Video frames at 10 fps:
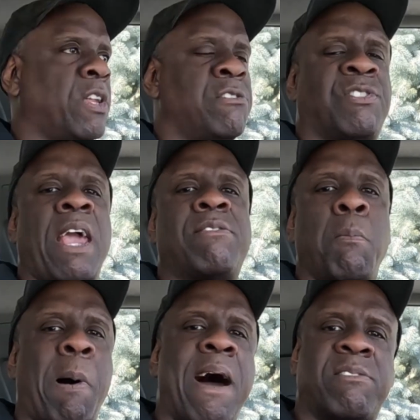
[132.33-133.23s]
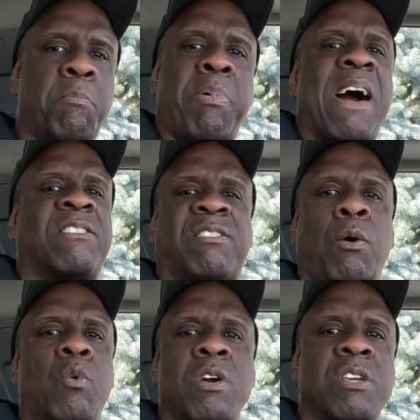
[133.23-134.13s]
safe deposit box
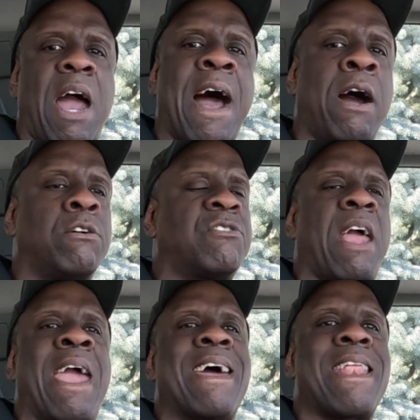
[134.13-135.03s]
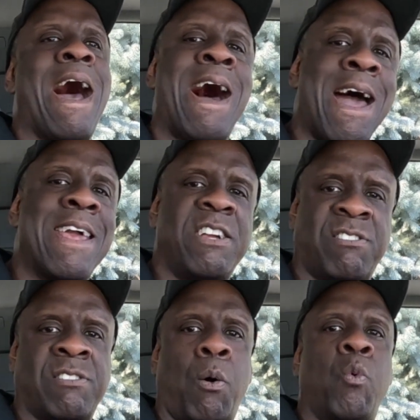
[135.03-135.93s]
somewhere in your house, and hide it
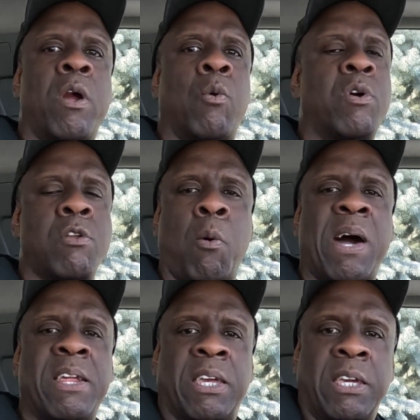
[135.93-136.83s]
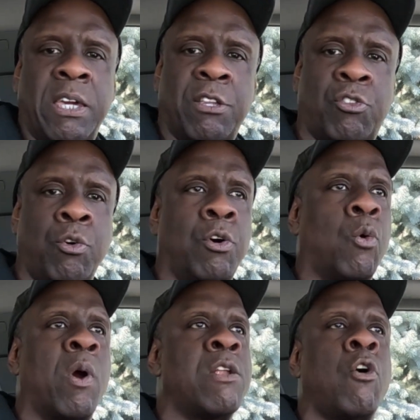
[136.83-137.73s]
somewhere where nobody can get to it
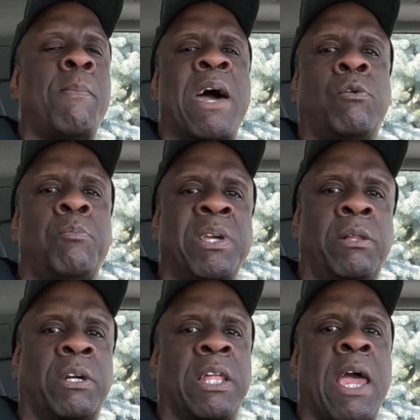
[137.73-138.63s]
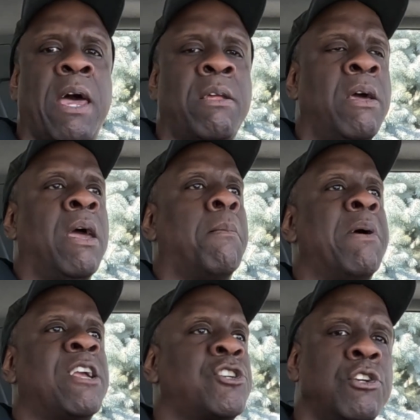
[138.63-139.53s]
or where nobody will be looking at.
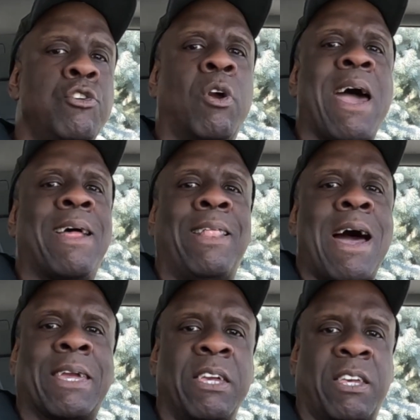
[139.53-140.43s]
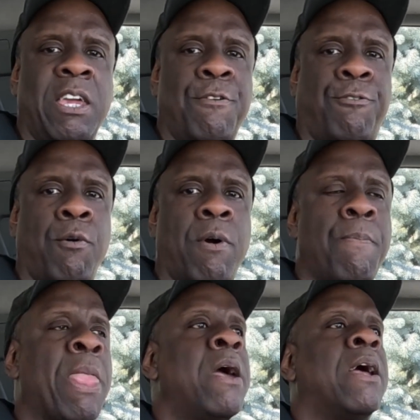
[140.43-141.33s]
Make sure you got a lock and key for
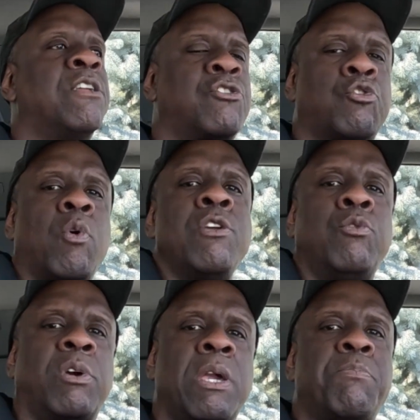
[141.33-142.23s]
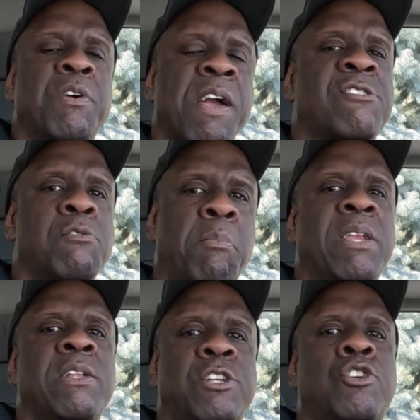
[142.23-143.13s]
it. And this is where you will keep your extra
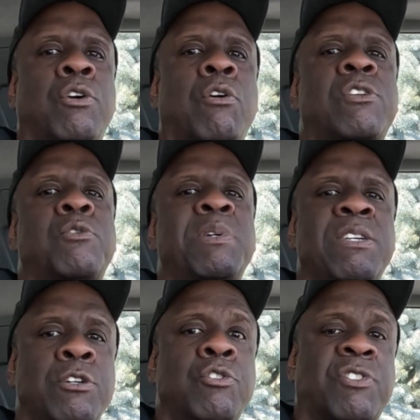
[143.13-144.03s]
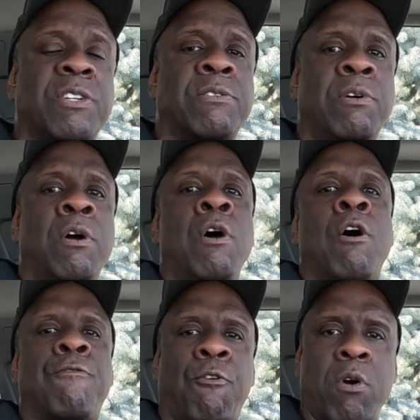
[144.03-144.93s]
money that you're going to be using
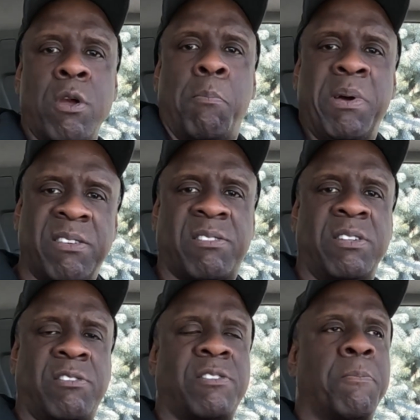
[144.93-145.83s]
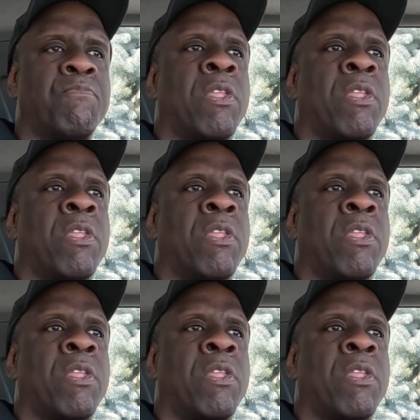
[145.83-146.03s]
for your business.